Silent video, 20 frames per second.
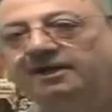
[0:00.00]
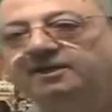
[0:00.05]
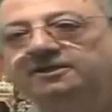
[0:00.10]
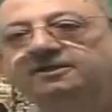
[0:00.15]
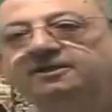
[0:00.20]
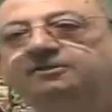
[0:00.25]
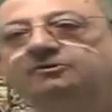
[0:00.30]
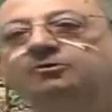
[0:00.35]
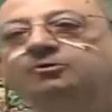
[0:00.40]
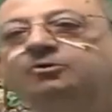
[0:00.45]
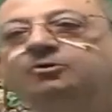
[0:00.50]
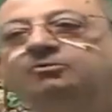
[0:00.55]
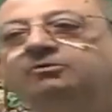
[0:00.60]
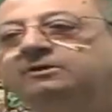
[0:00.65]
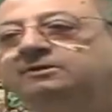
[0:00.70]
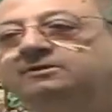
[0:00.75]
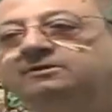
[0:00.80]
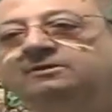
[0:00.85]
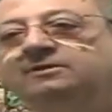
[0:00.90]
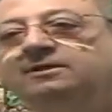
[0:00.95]
anything to do
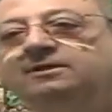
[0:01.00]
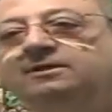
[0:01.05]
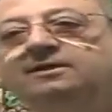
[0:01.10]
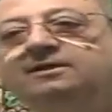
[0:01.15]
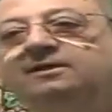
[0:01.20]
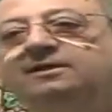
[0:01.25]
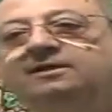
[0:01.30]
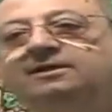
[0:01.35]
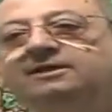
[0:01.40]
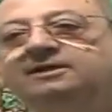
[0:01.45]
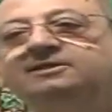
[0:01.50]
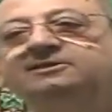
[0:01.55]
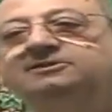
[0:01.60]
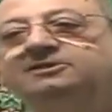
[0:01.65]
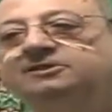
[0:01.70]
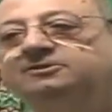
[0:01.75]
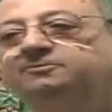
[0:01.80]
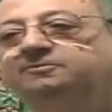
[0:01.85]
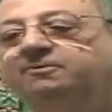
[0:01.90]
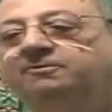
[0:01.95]
with, he
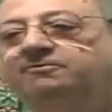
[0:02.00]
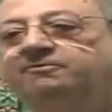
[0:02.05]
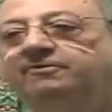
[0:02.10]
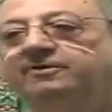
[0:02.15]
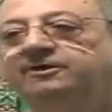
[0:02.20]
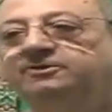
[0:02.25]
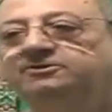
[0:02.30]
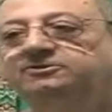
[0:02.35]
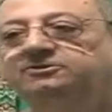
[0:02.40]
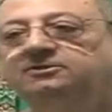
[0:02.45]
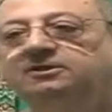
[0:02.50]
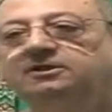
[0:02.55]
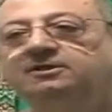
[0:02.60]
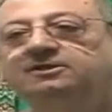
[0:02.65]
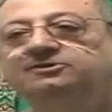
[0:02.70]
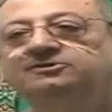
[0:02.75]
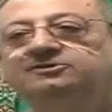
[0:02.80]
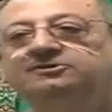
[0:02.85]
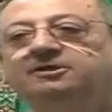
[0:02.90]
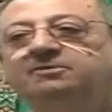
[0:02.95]
just prefers
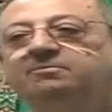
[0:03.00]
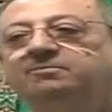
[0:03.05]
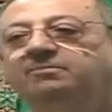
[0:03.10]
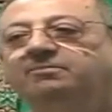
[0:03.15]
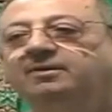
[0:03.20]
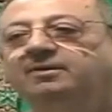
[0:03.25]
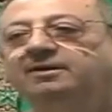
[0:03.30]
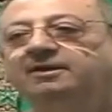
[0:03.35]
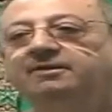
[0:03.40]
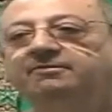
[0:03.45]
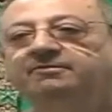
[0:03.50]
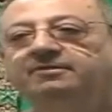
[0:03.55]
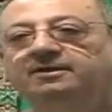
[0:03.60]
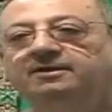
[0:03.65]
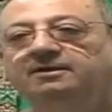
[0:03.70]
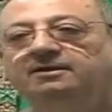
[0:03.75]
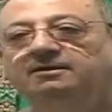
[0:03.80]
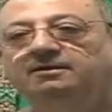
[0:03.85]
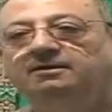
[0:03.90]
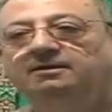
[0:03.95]
simple
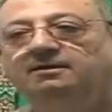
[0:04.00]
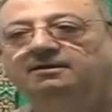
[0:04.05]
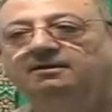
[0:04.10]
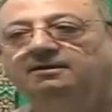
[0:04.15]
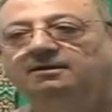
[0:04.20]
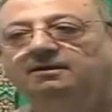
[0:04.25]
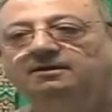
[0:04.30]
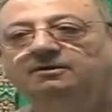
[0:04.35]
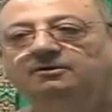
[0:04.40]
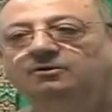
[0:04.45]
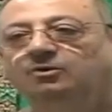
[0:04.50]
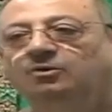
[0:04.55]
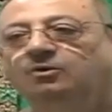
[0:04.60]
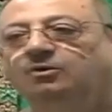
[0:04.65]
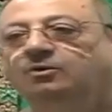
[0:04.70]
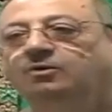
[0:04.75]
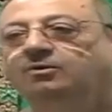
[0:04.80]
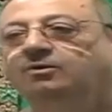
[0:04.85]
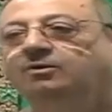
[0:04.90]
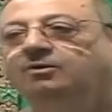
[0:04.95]
living.
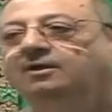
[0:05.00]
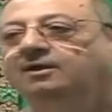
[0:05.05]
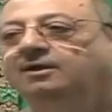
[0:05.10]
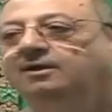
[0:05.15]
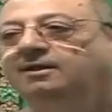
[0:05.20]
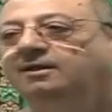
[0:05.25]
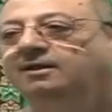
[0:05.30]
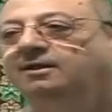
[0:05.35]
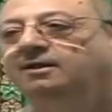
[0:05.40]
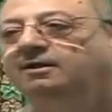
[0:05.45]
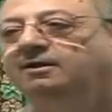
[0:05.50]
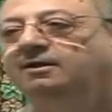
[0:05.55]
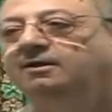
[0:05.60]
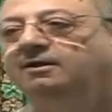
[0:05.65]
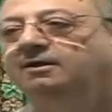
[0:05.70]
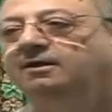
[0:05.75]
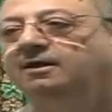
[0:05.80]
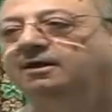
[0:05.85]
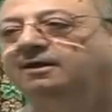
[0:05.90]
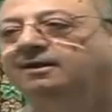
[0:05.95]
No
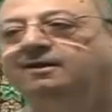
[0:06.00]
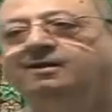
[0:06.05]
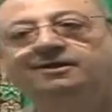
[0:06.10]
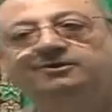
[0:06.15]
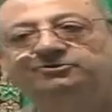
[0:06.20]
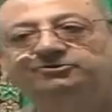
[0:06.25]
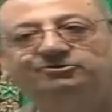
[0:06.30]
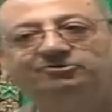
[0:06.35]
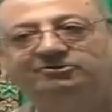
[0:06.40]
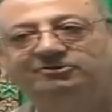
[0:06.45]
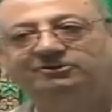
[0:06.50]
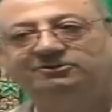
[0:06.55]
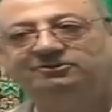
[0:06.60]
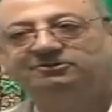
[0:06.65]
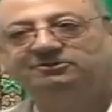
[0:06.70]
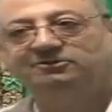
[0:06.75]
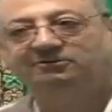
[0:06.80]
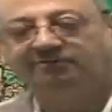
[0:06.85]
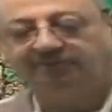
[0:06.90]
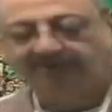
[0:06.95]
uh, luxuries,